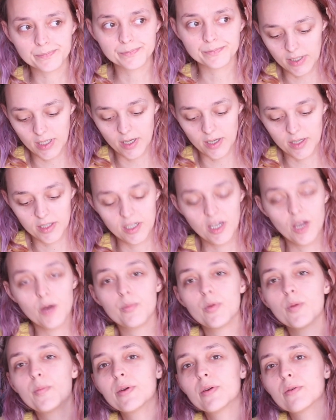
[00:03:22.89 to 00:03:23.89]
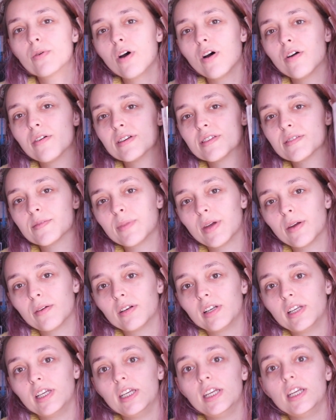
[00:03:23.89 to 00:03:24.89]
Yeah, Poppy War is
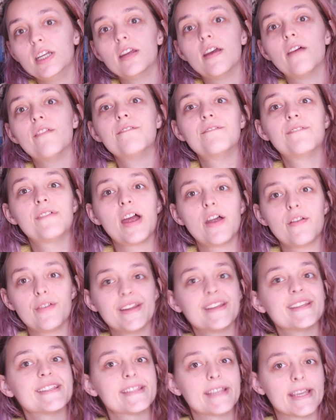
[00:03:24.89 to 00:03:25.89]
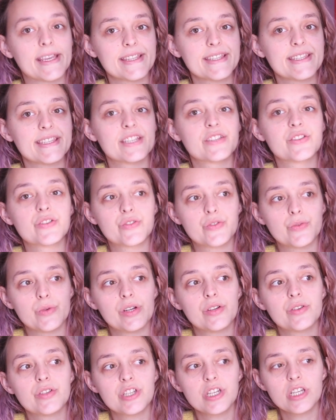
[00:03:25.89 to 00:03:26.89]
apparently very intense. It's a
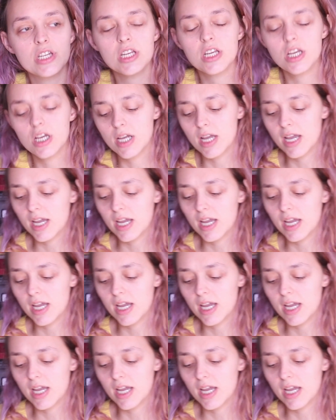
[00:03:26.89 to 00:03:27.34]
trilogy.